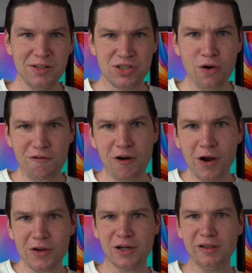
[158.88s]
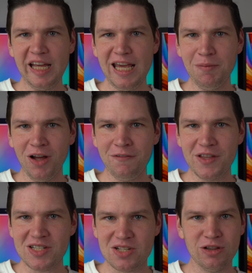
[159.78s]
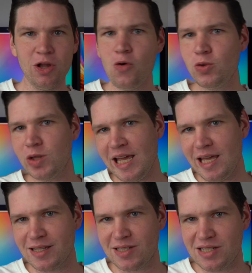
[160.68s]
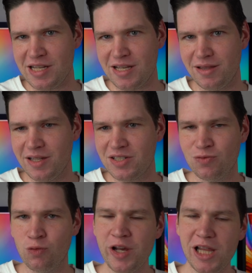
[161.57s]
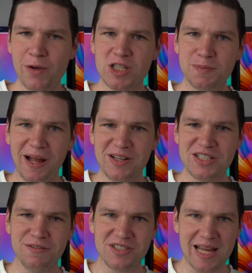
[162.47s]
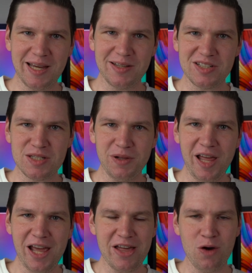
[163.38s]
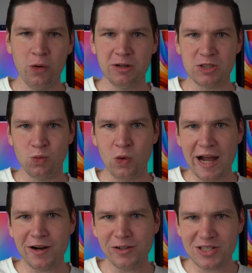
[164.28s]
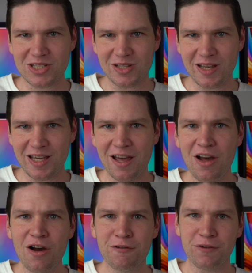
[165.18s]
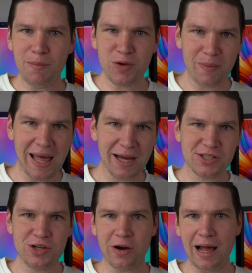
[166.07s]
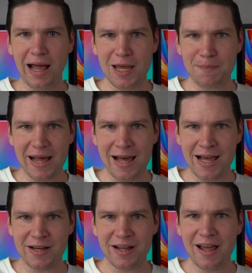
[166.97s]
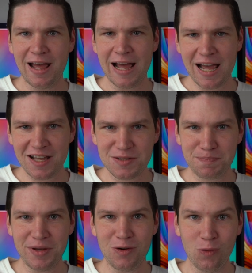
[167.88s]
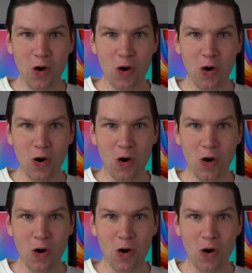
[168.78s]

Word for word: And so far, the claim of this low latency, this really responsive second display that works wirelessly from your Mac to your iPad has been